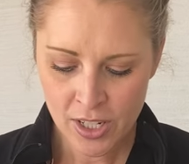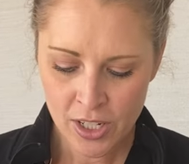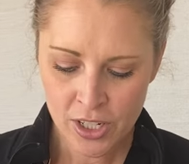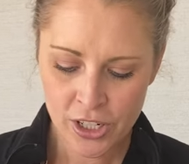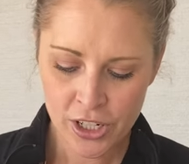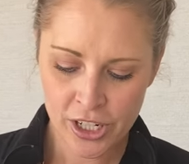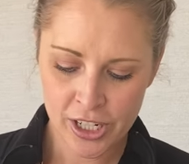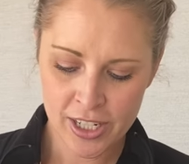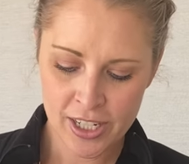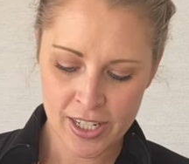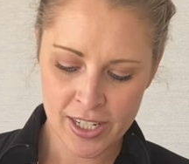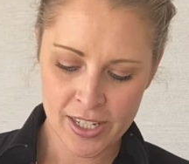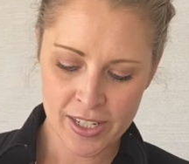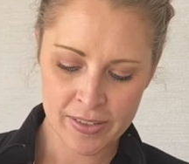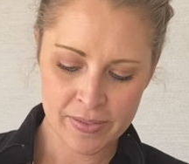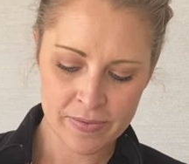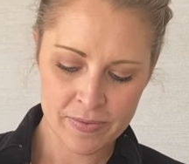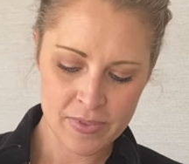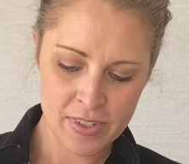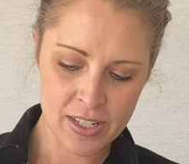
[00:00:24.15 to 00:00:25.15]
You're going
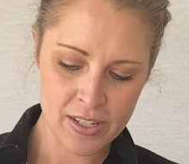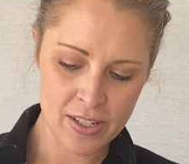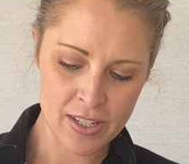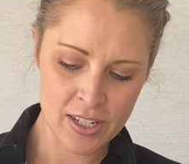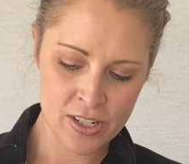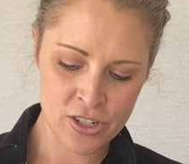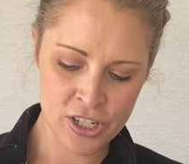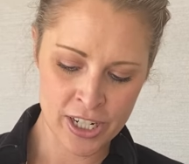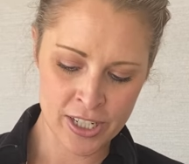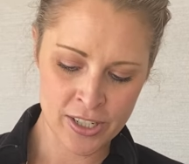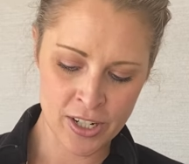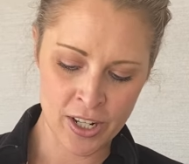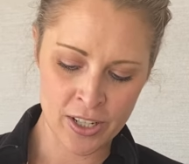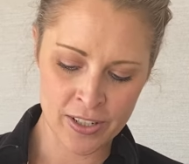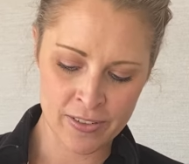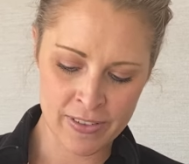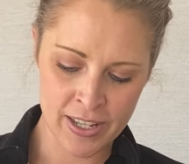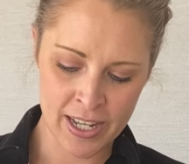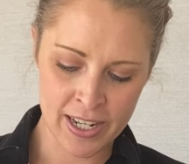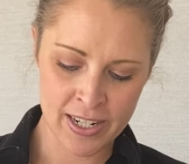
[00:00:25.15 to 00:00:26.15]
to inject all
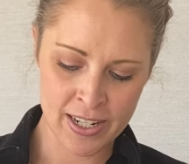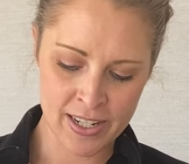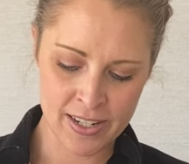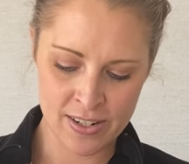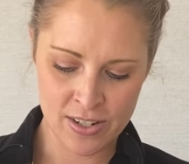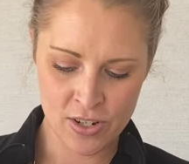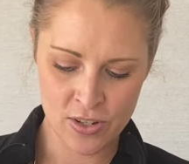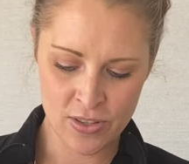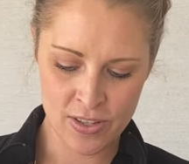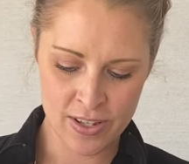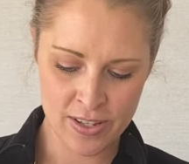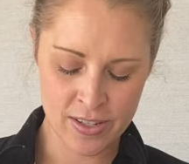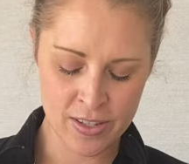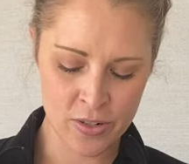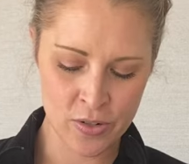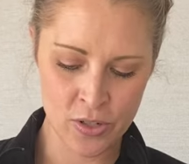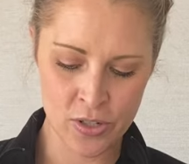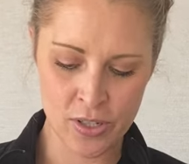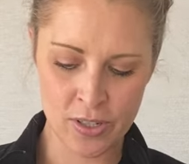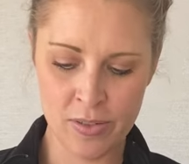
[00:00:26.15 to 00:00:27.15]
of that into this
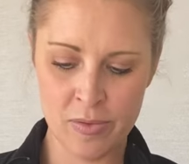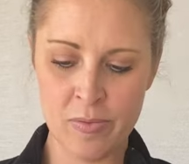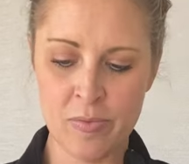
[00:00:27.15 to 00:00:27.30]
little